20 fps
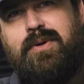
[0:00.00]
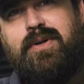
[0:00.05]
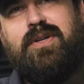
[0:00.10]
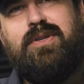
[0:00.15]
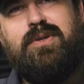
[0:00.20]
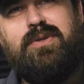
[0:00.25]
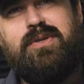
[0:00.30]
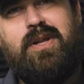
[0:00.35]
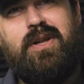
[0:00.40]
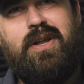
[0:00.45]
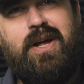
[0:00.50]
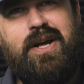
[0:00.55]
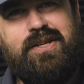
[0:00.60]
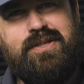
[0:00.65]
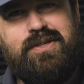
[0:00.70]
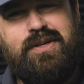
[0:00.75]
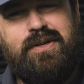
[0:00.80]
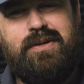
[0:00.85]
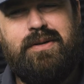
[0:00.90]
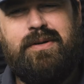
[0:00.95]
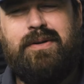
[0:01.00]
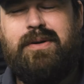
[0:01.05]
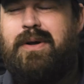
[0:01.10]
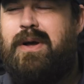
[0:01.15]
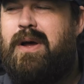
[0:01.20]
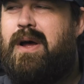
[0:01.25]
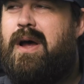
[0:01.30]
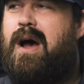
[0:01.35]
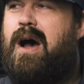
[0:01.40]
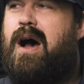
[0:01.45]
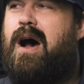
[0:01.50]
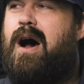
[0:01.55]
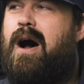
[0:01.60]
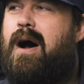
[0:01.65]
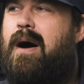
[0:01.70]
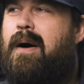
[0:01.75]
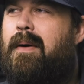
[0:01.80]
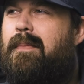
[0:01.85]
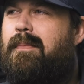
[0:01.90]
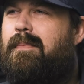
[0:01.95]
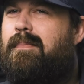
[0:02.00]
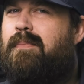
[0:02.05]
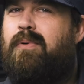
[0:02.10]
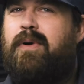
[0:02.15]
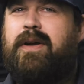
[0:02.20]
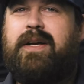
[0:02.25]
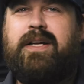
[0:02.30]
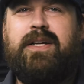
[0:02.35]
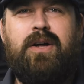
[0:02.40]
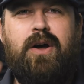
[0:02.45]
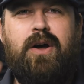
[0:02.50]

you can use a laser, uh, bring it